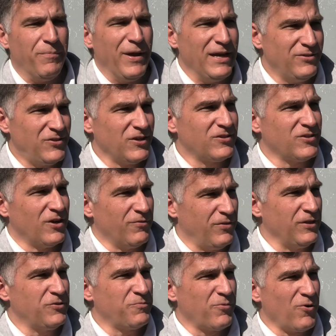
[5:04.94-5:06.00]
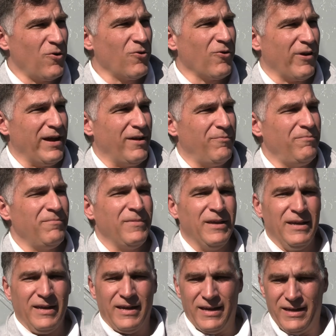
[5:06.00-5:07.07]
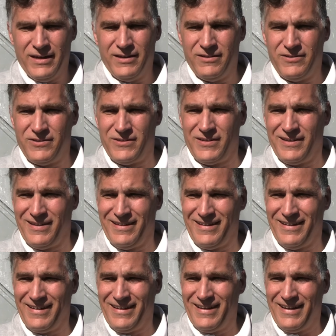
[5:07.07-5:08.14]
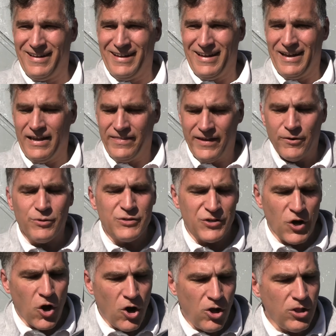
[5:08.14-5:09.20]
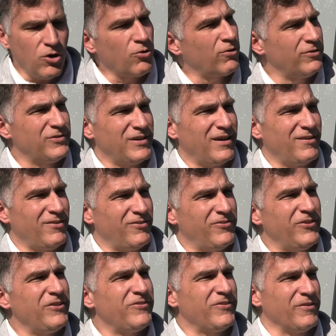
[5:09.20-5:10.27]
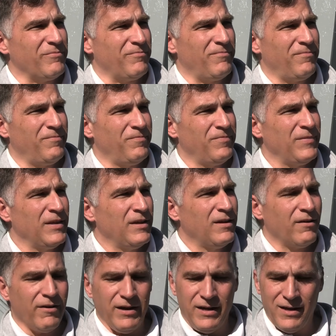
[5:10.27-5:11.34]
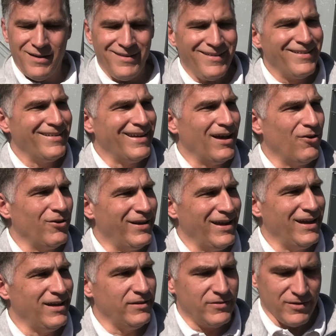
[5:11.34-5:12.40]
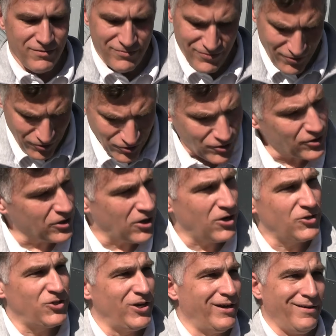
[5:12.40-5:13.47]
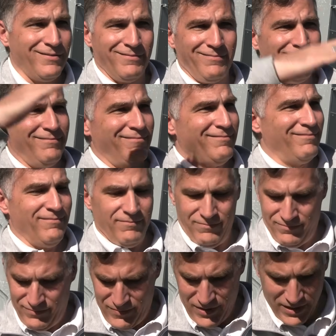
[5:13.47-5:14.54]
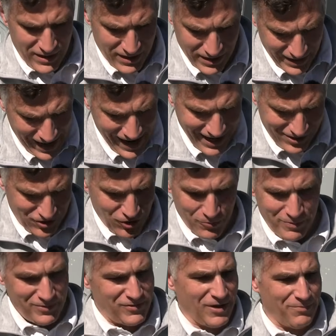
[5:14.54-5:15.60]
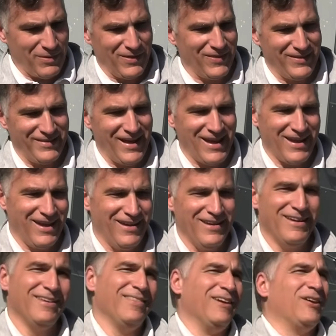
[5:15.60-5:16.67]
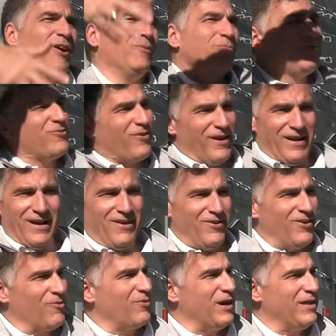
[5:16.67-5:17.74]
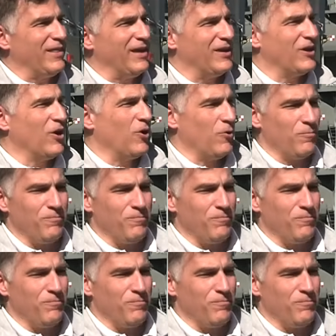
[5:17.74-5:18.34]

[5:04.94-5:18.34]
basics of this program is that it was an all horizontal system, right? Nowadays, vertical launching, the hatch opens up on the deck, they come straight out and away they go.